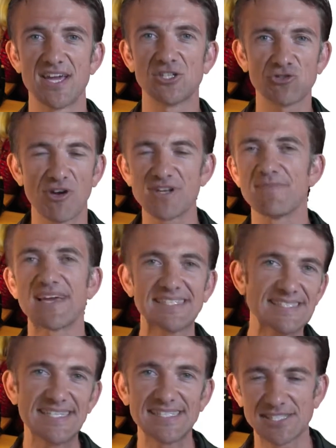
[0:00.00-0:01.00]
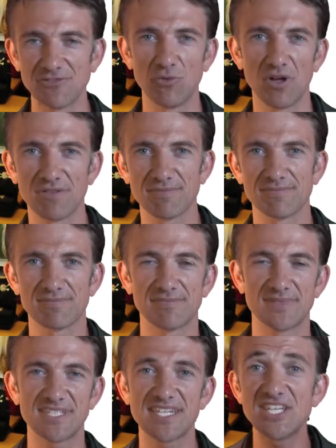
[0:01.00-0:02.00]
trying to make sense of what
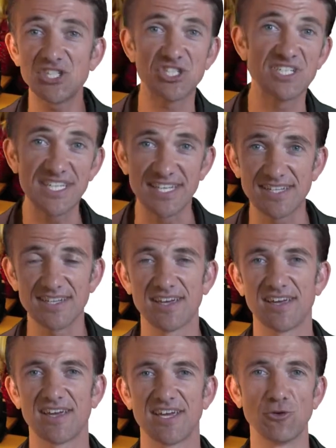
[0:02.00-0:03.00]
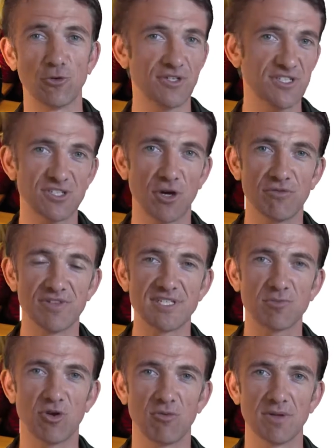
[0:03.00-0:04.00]
the teacher did in order to solve these
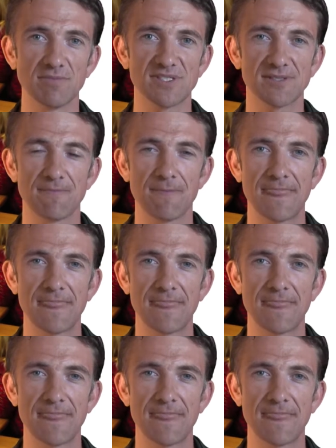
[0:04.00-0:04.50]
problems.